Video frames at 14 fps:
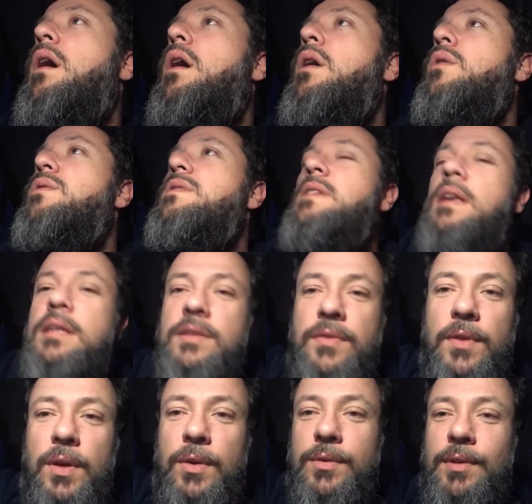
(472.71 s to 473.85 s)
Oh, 6
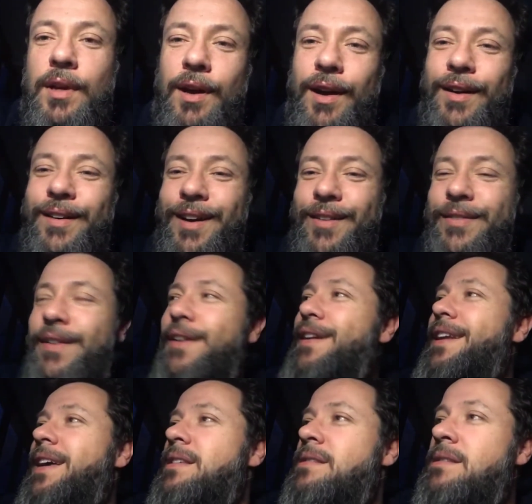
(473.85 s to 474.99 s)
views. Oh, how very
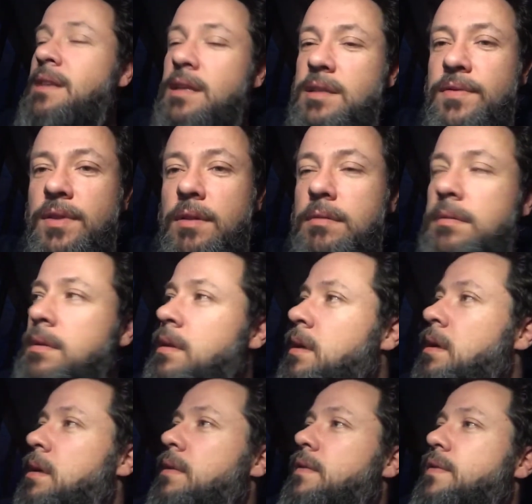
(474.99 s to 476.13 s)
nice. 6 views.
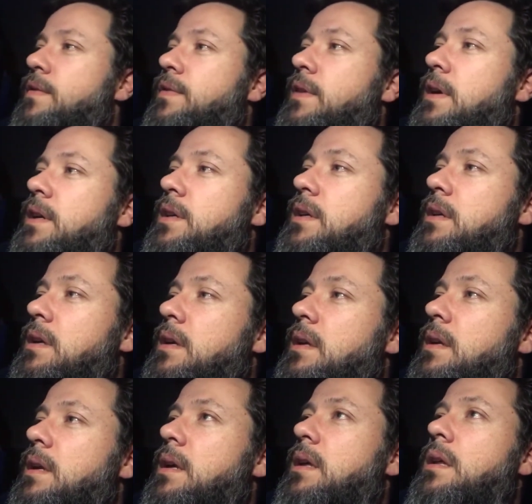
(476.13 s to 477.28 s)

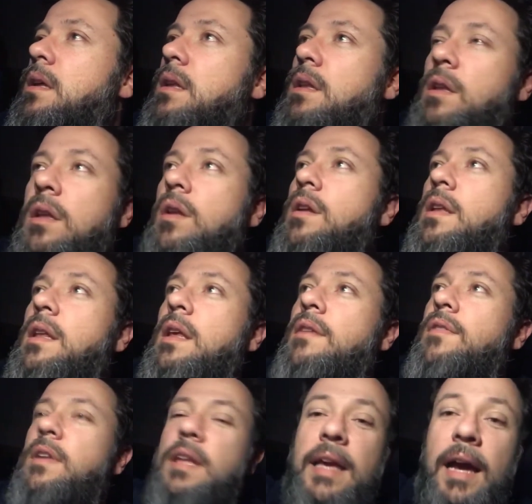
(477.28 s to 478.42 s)
Fucking hell. No,
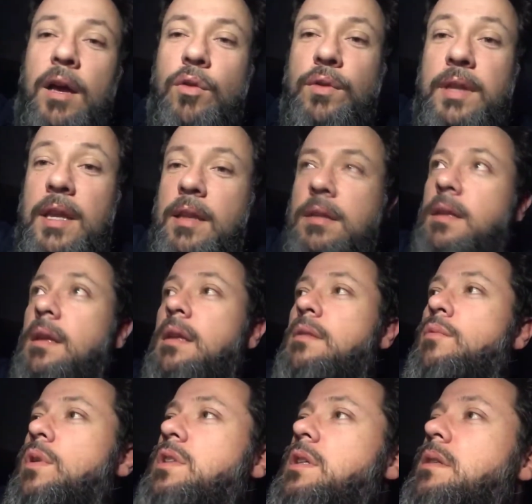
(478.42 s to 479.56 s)
even the guy who did it, he
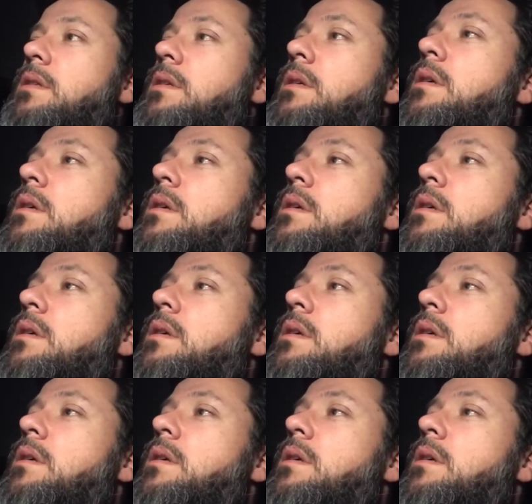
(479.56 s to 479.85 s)
didn't watch it.